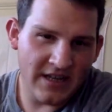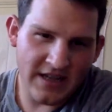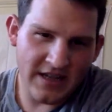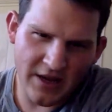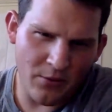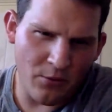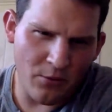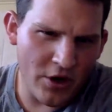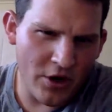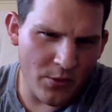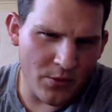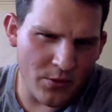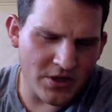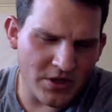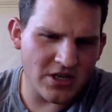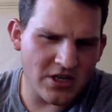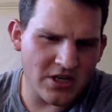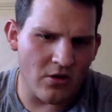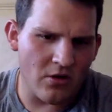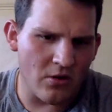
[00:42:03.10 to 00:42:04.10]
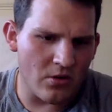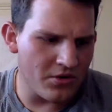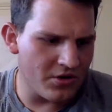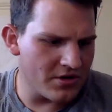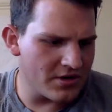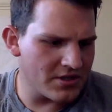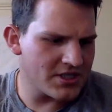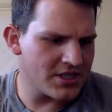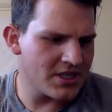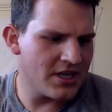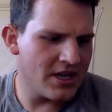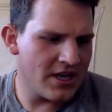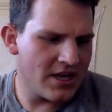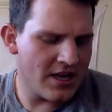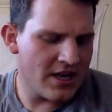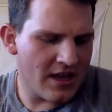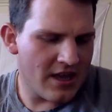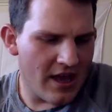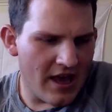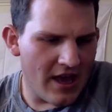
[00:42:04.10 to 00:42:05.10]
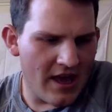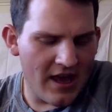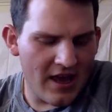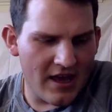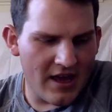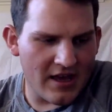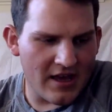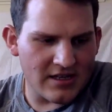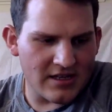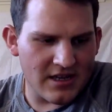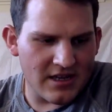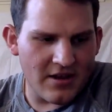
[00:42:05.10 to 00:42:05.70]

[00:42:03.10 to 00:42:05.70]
and working with stockholders, and